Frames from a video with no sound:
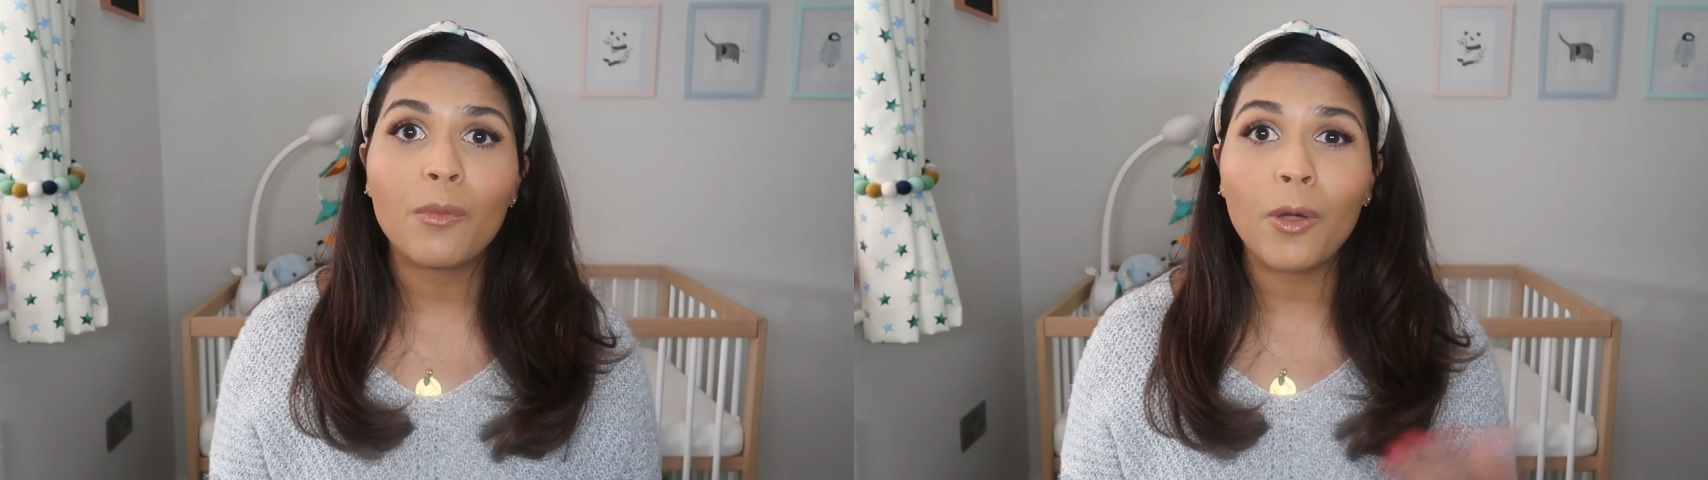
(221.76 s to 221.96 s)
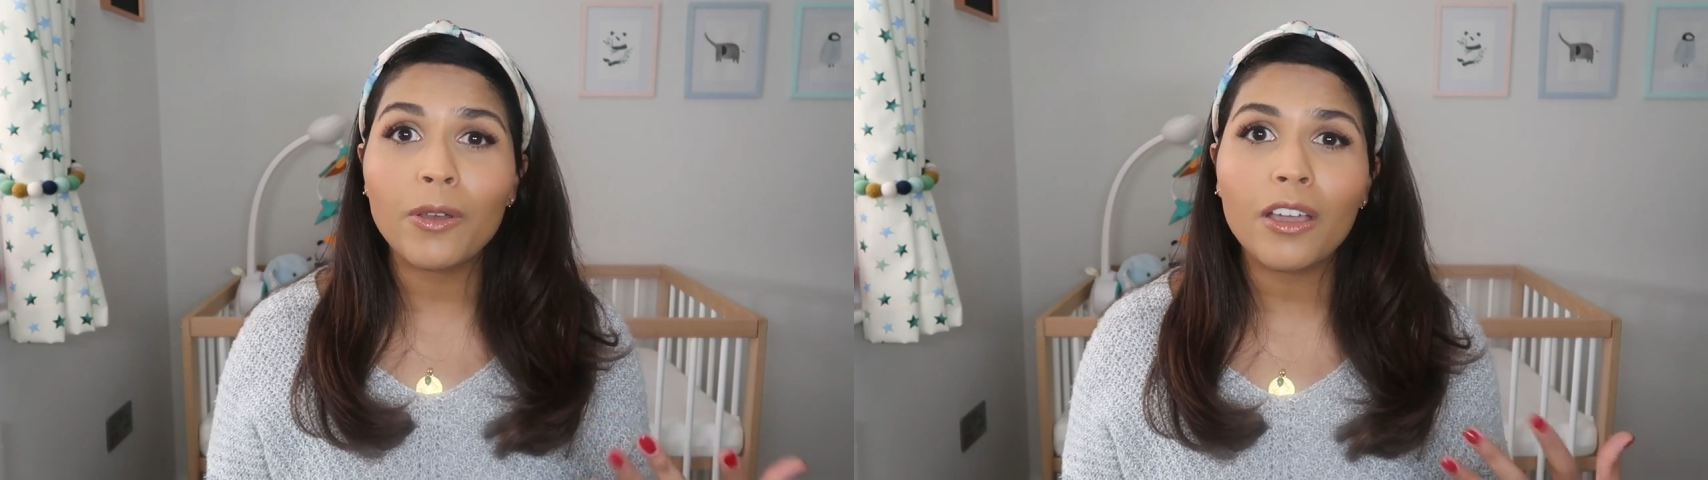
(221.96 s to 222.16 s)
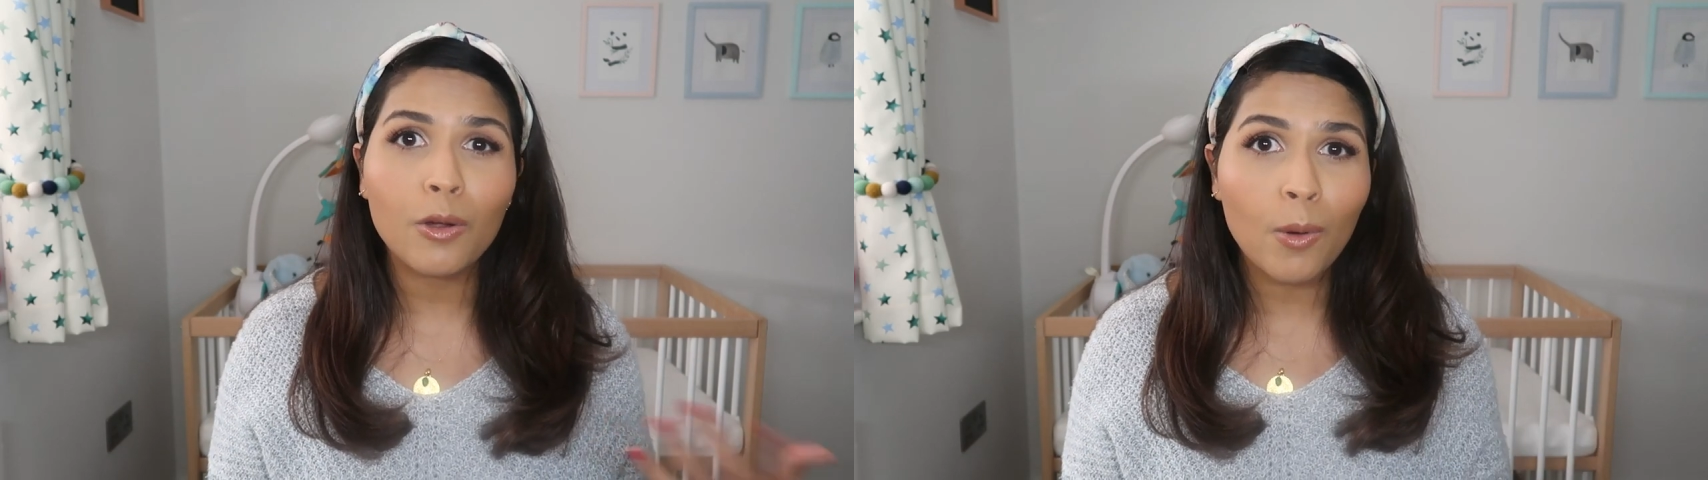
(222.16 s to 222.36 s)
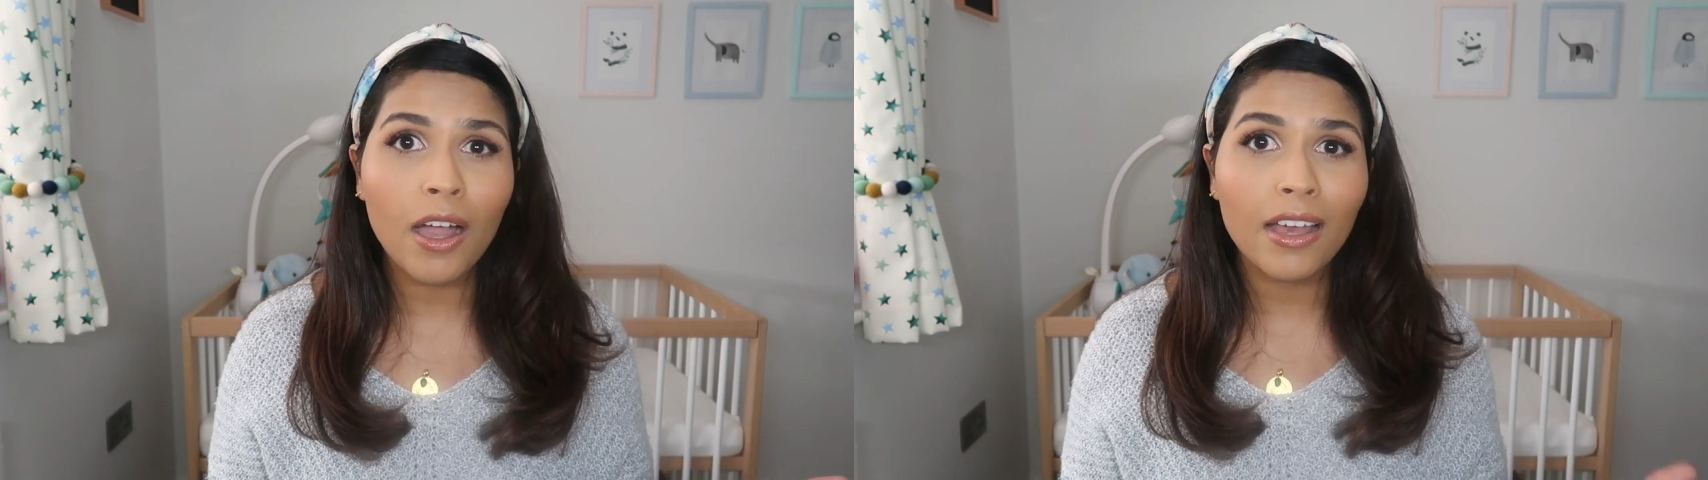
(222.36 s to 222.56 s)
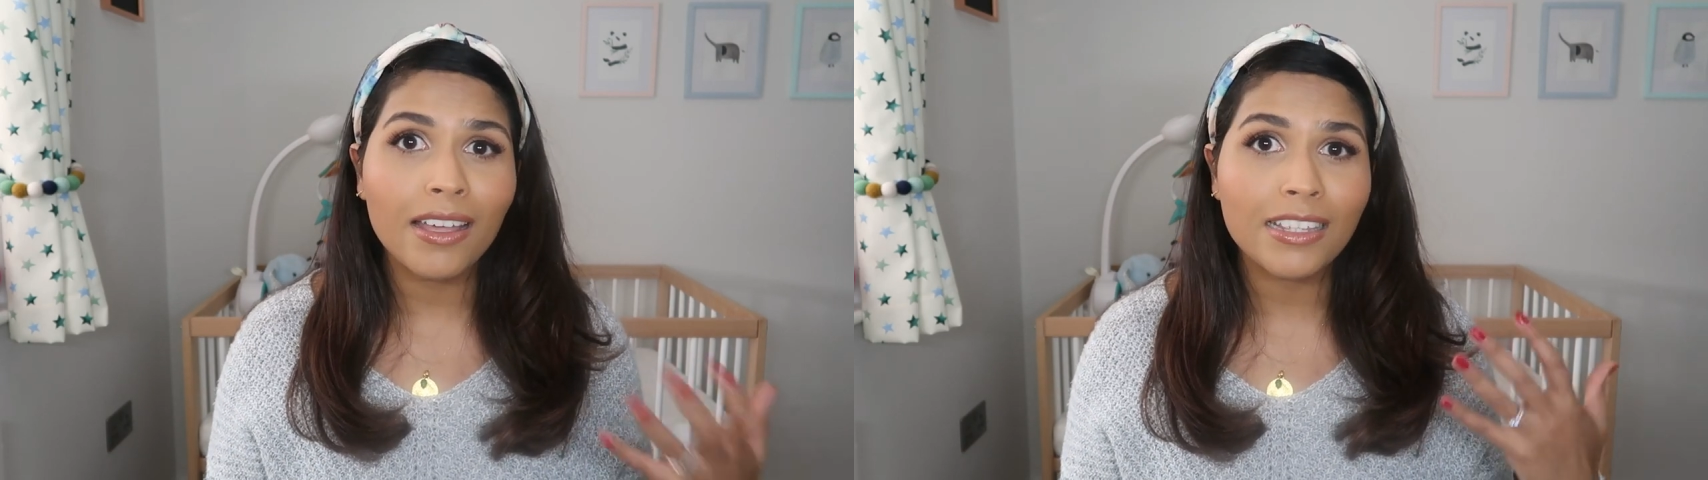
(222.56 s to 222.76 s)
they won't
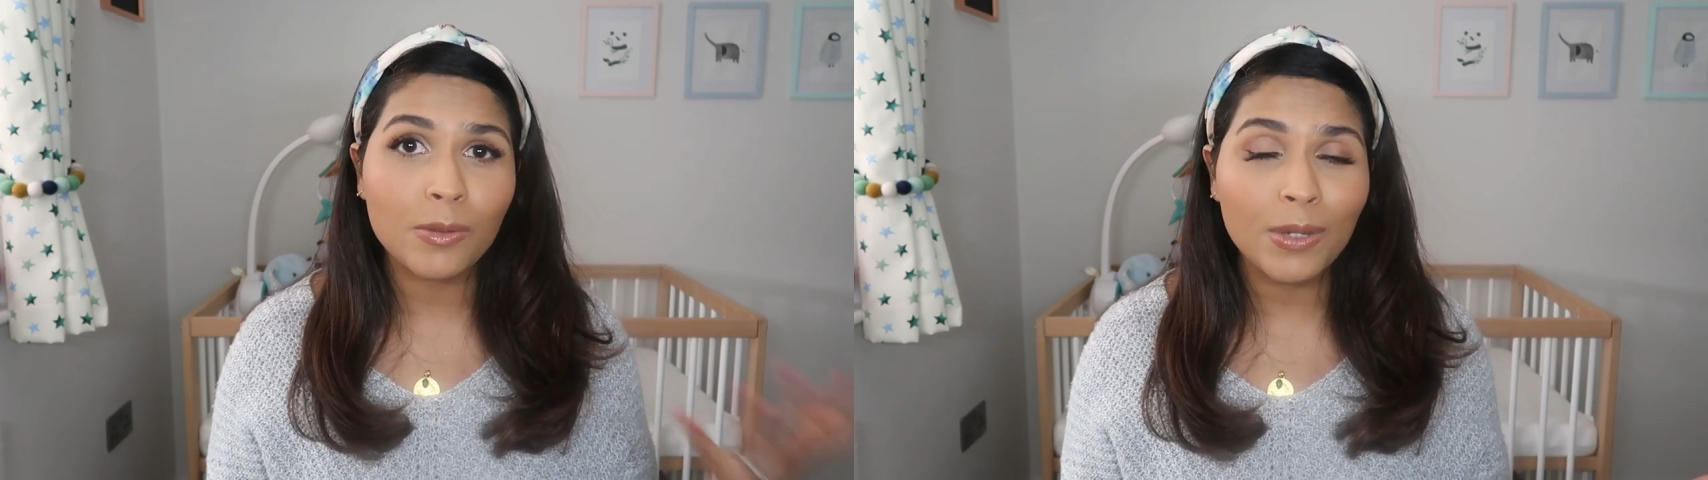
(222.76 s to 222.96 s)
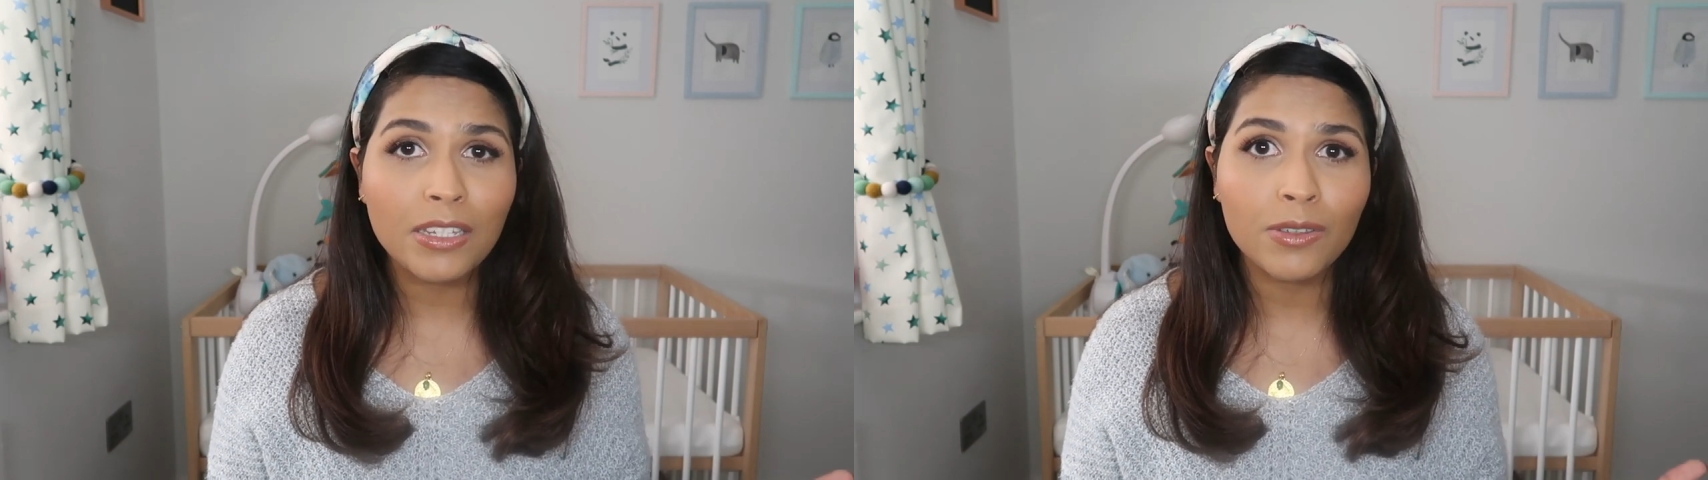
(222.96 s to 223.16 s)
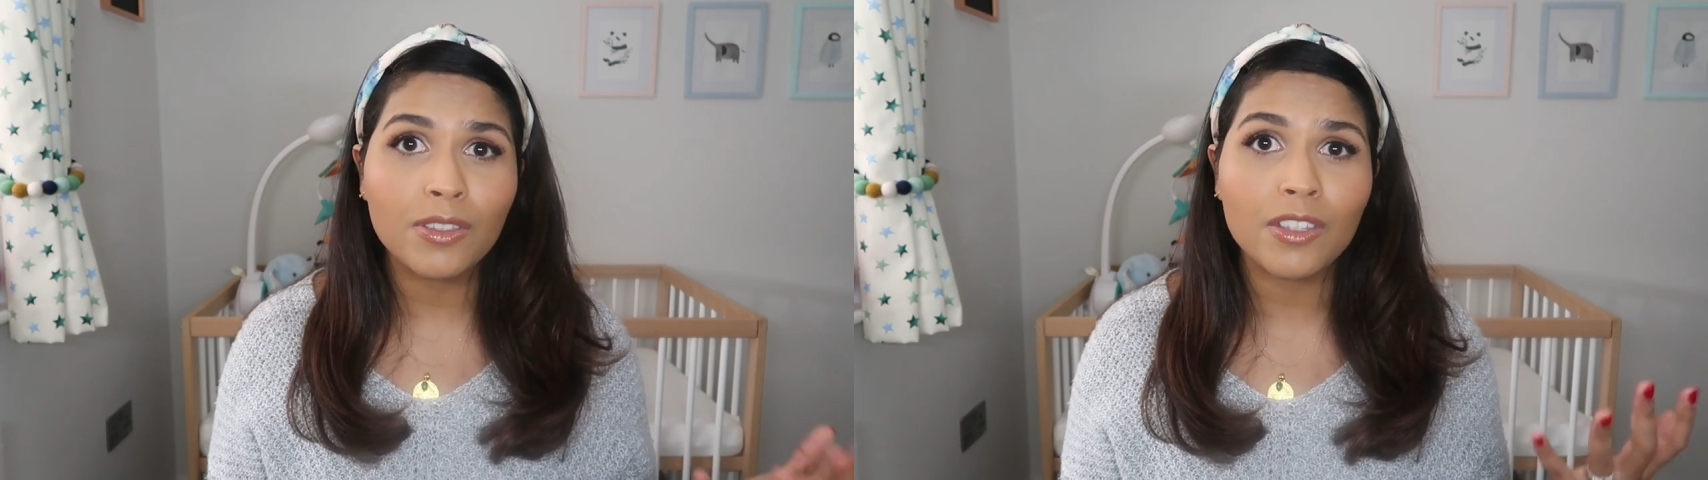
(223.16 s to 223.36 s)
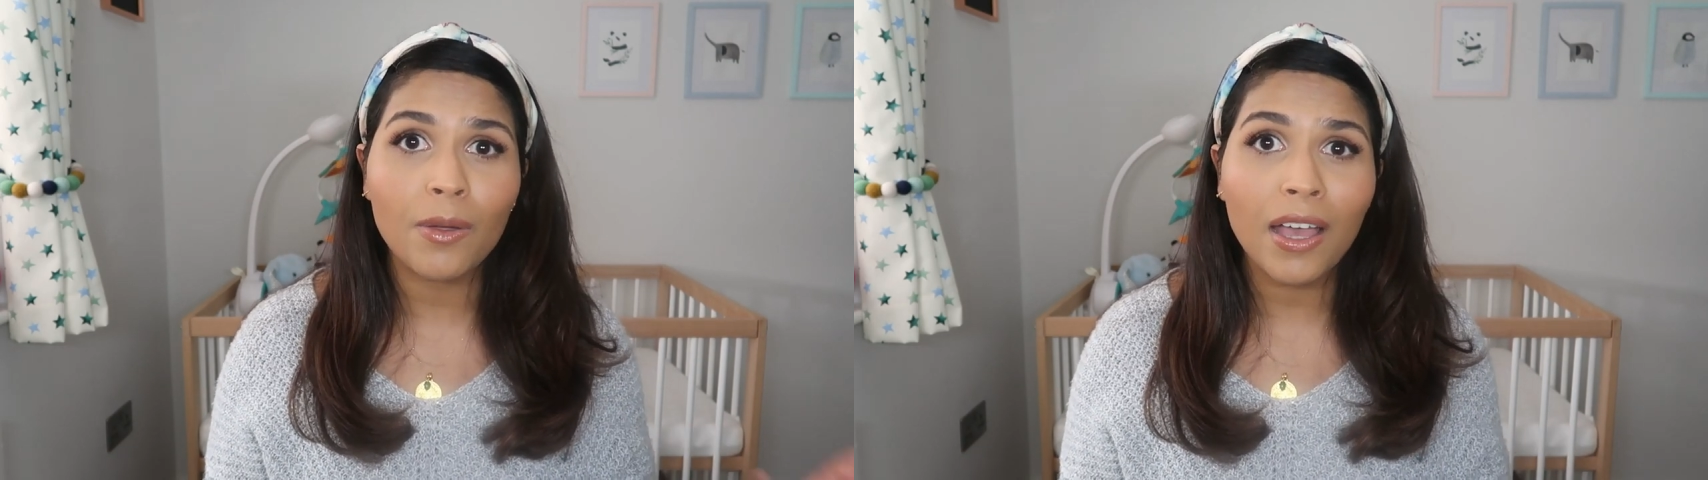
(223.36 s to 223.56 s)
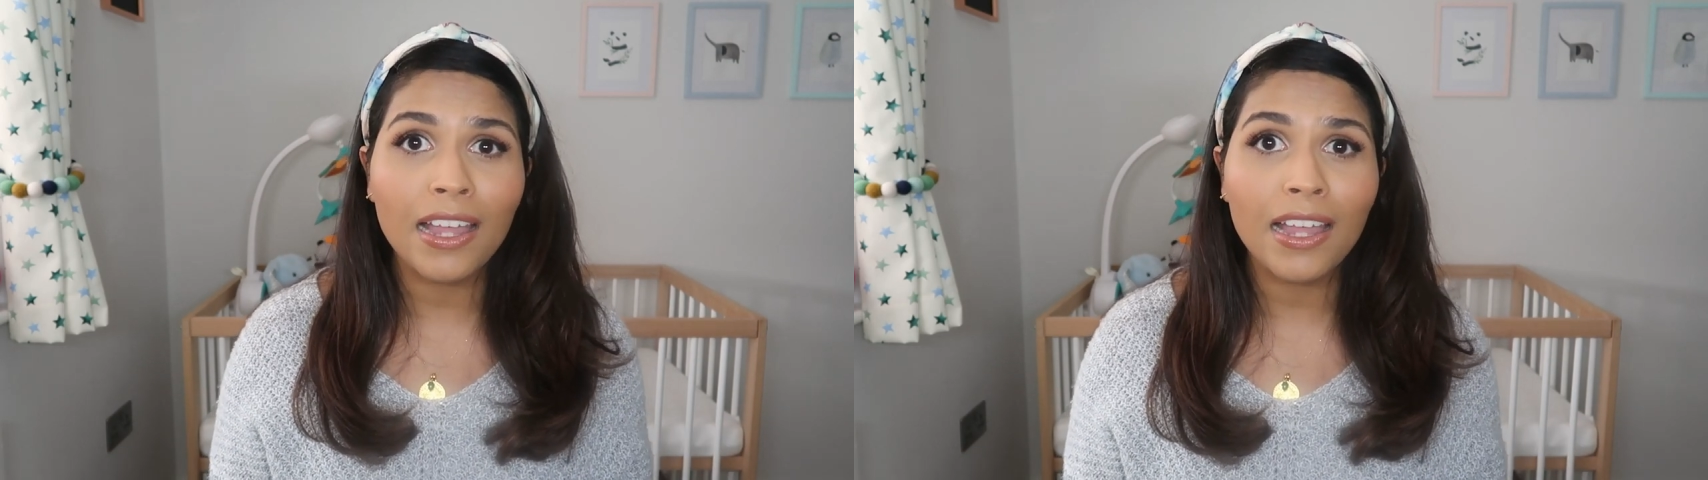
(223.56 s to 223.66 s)
acquire a sweet tooth so